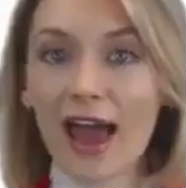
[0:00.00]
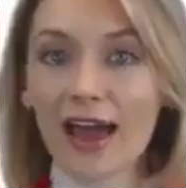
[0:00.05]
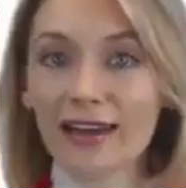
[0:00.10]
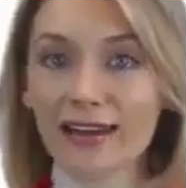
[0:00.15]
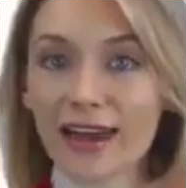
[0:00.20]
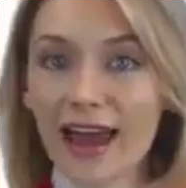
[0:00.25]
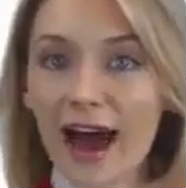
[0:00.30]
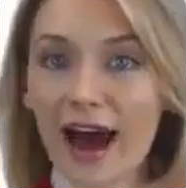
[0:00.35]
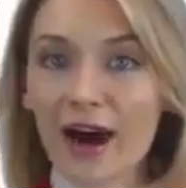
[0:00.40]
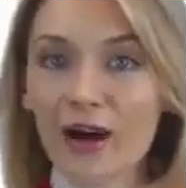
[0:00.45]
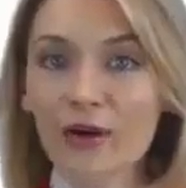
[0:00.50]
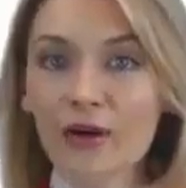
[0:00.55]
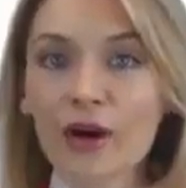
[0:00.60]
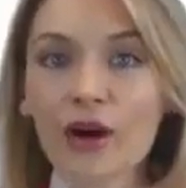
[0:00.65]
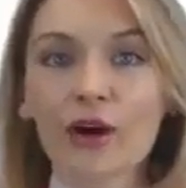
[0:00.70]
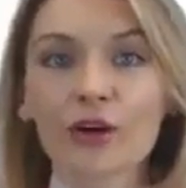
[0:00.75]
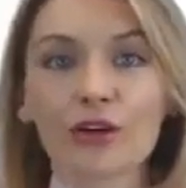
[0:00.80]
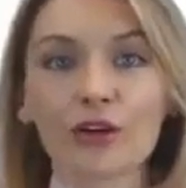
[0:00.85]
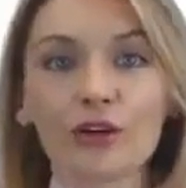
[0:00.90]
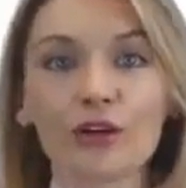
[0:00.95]
And now
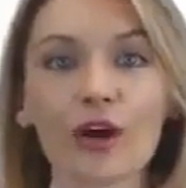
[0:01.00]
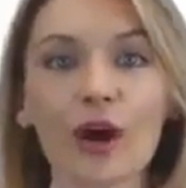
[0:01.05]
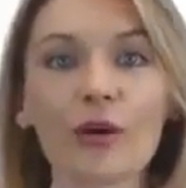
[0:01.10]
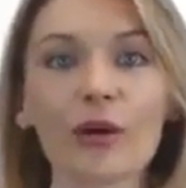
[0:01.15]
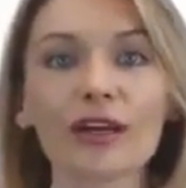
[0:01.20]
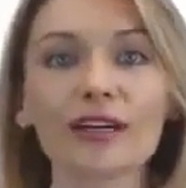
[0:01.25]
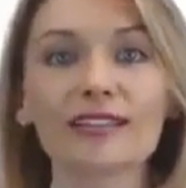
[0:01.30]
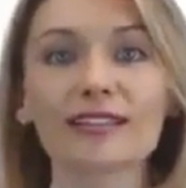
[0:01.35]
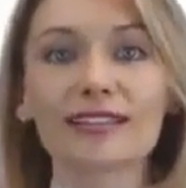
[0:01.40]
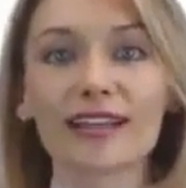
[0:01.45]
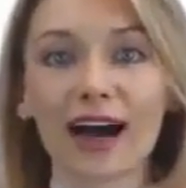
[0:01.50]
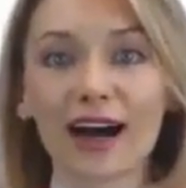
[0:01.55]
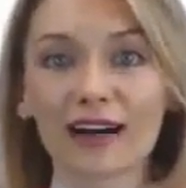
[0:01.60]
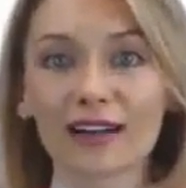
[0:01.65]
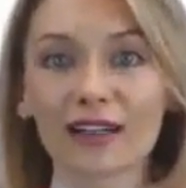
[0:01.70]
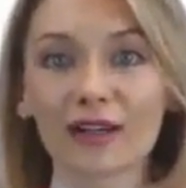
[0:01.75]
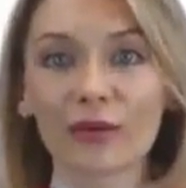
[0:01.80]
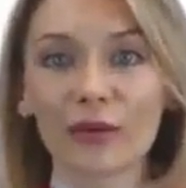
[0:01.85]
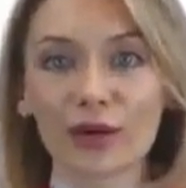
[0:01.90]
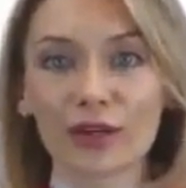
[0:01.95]
you know
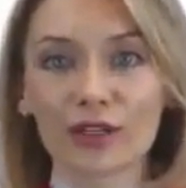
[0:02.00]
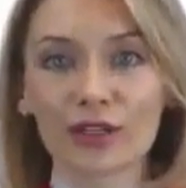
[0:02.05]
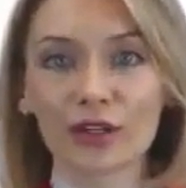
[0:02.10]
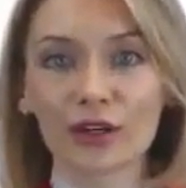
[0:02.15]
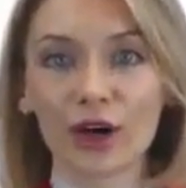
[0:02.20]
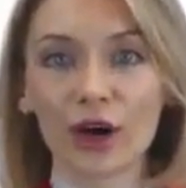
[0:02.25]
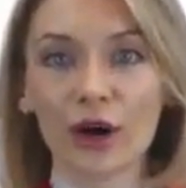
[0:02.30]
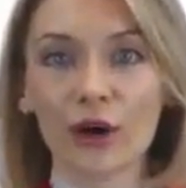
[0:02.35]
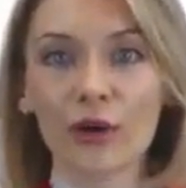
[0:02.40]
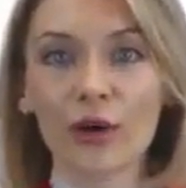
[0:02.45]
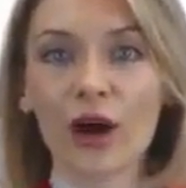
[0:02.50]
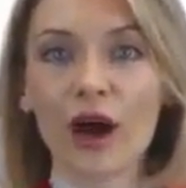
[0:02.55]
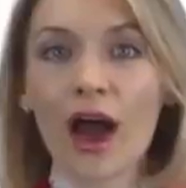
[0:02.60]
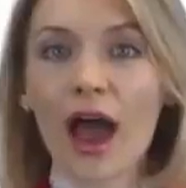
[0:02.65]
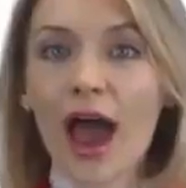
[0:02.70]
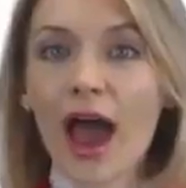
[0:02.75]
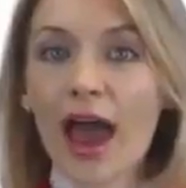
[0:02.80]
exactly where to go